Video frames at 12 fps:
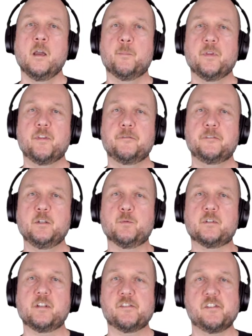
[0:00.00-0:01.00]
But the
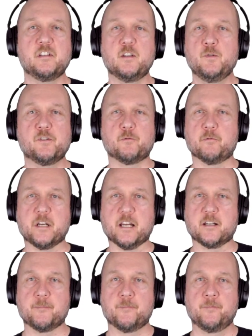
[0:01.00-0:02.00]
flute doesn't use a
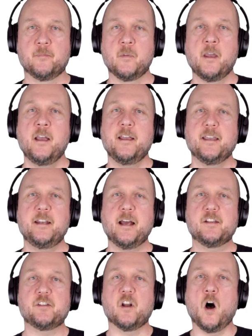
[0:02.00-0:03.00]
reed. It
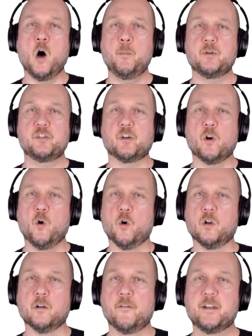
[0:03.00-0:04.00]
has an embouchure
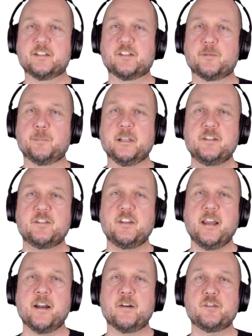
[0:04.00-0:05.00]
hole that splits
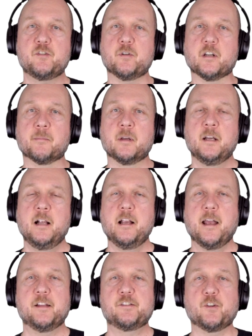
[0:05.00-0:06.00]
the airstream,
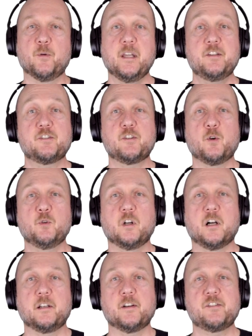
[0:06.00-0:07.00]
and so its tone
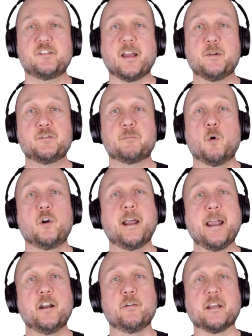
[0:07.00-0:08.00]
color sounds more
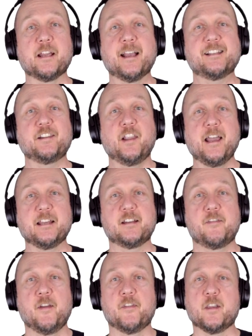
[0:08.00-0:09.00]
airy and
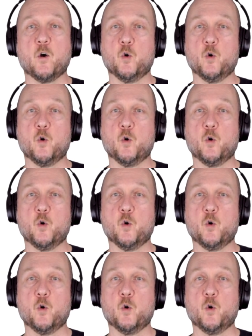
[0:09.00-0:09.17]
light than the